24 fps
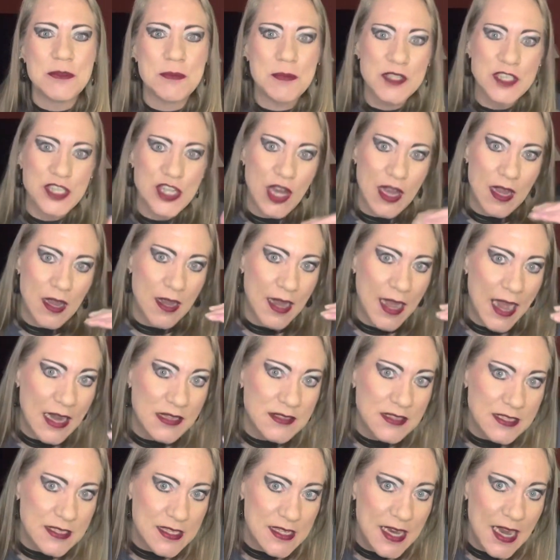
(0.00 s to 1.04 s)
but you
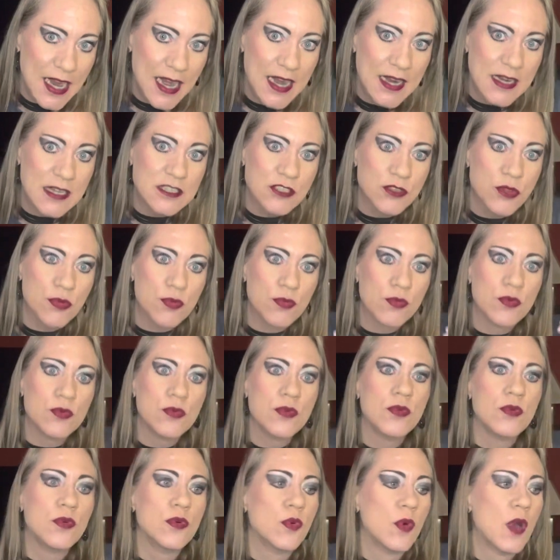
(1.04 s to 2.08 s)
have to take us
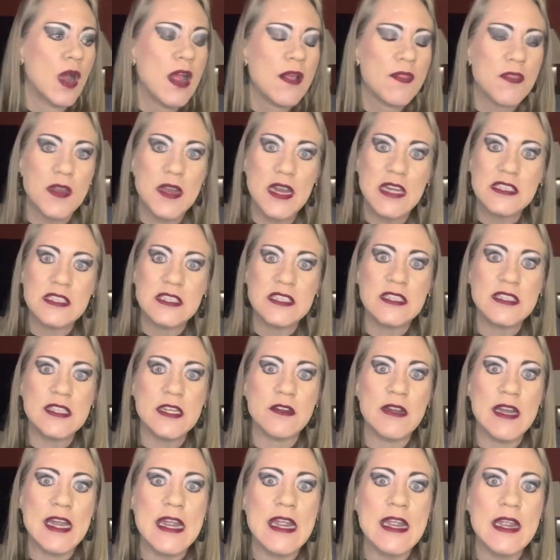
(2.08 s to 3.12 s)
through the
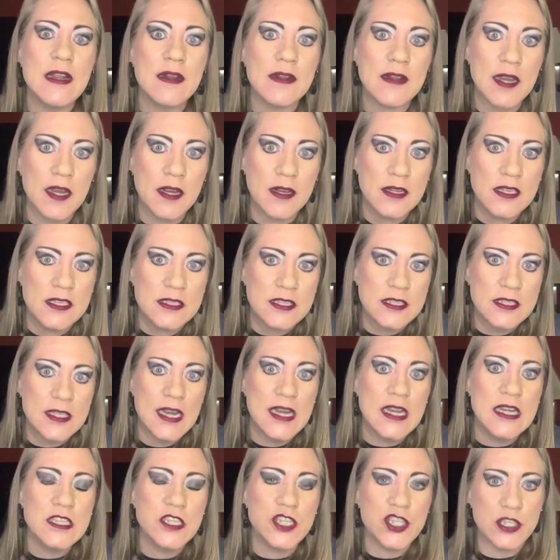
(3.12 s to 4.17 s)
necessary healing
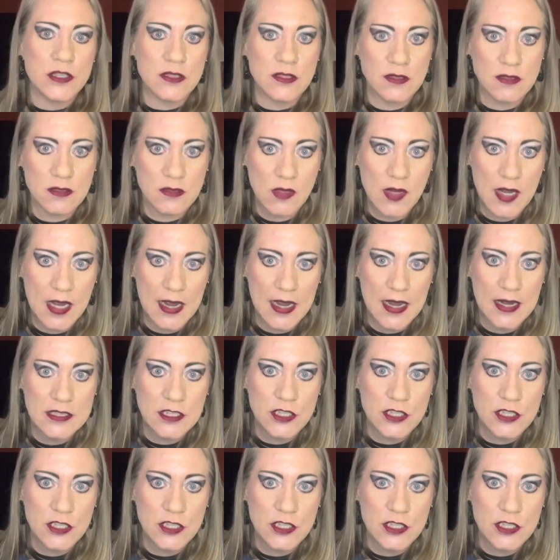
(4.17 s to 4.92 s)
stages, okay?